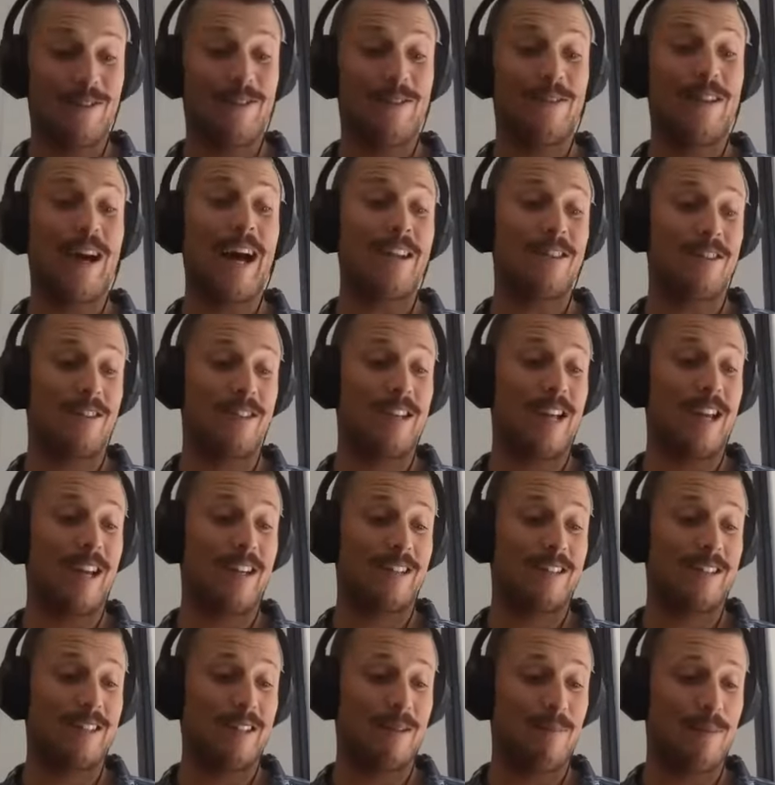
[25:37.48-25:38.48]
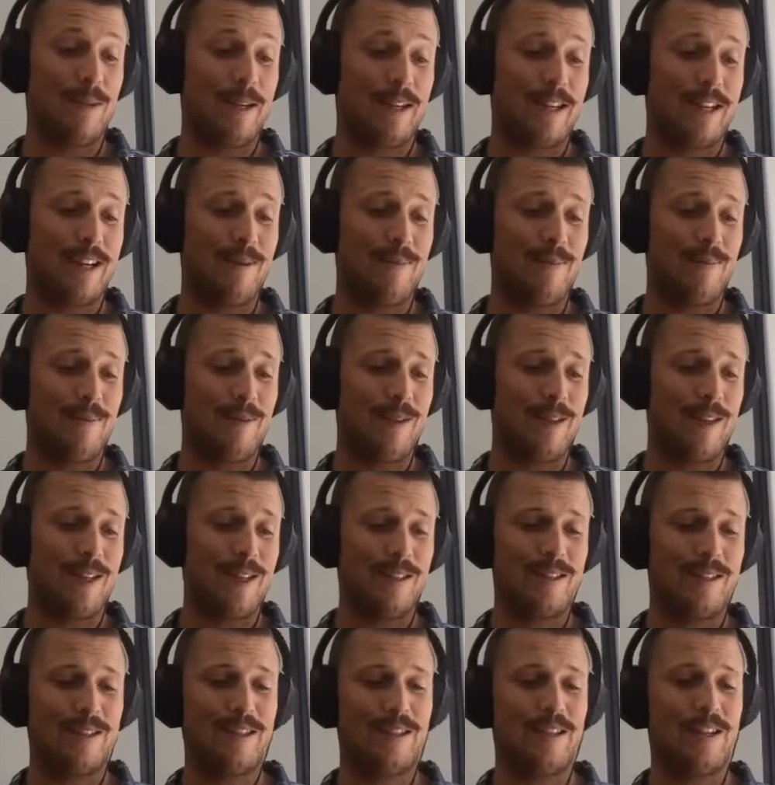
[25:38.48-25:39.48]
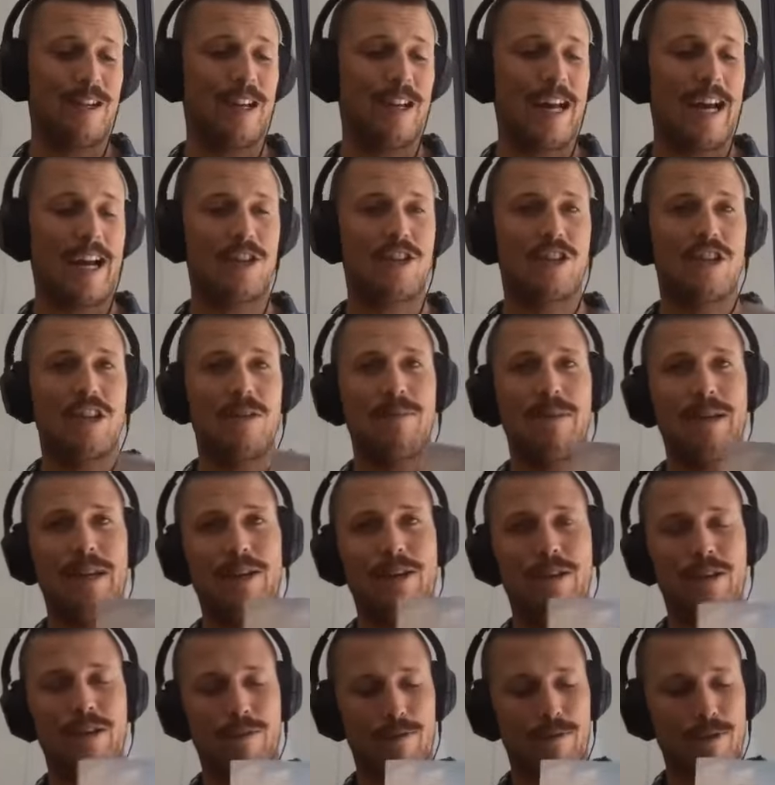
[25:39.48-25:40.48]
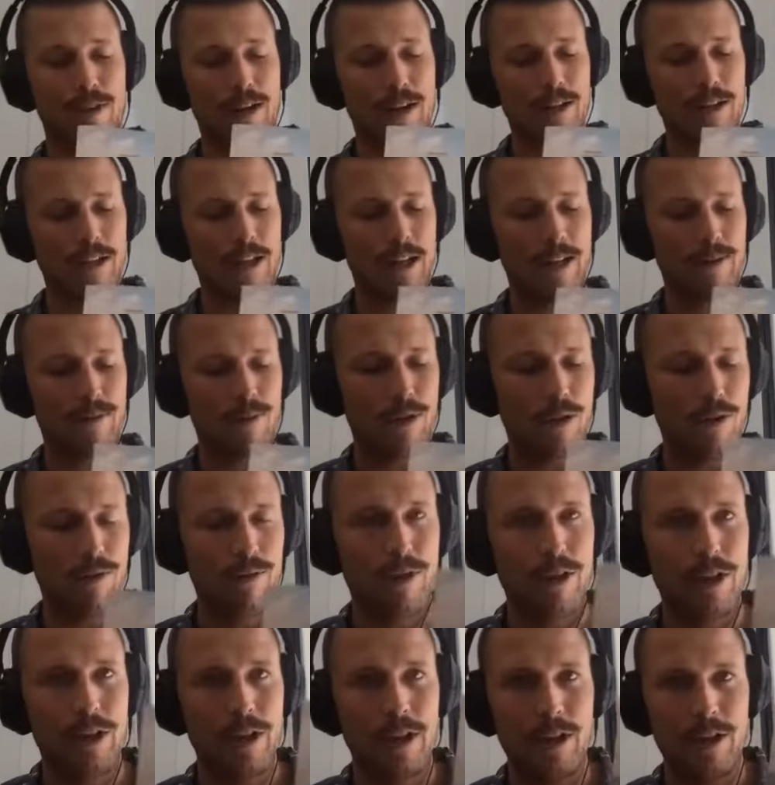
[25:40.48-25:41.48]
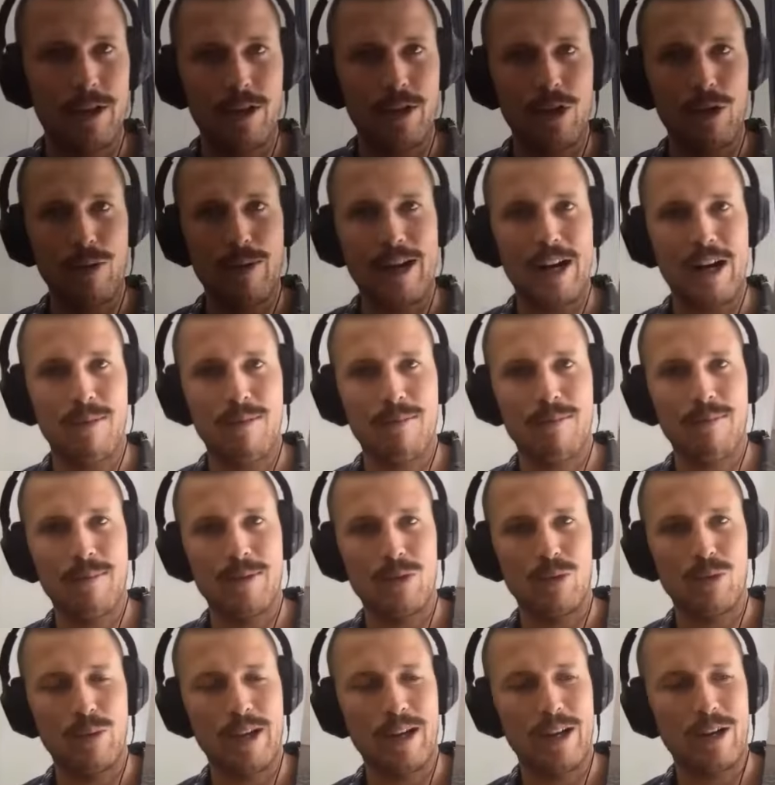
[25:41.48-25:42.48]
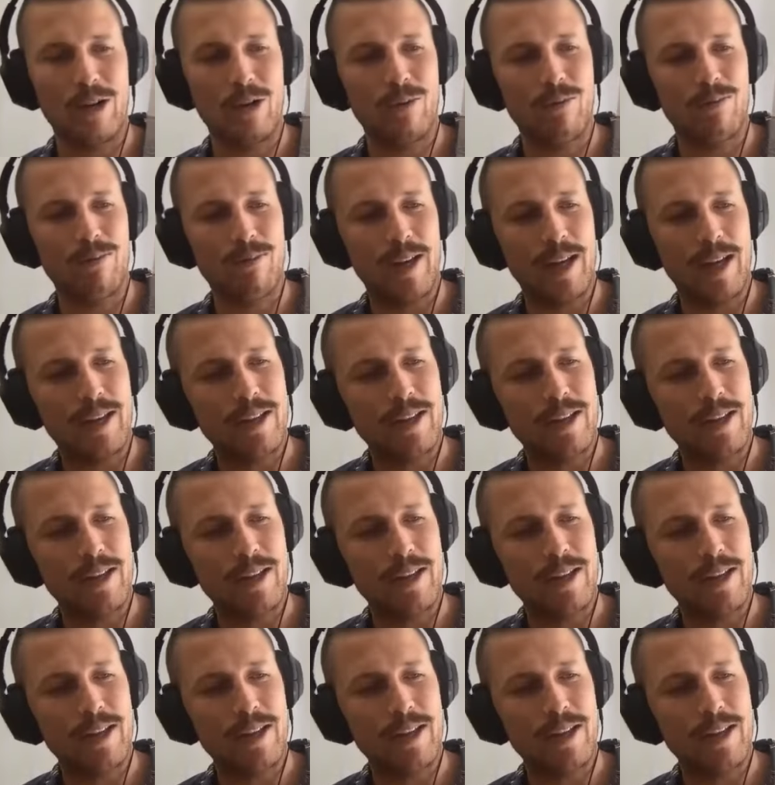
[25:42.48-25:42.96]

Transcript: that's an excellent pickup. This is going to actually be on the front cover of the new album as well, and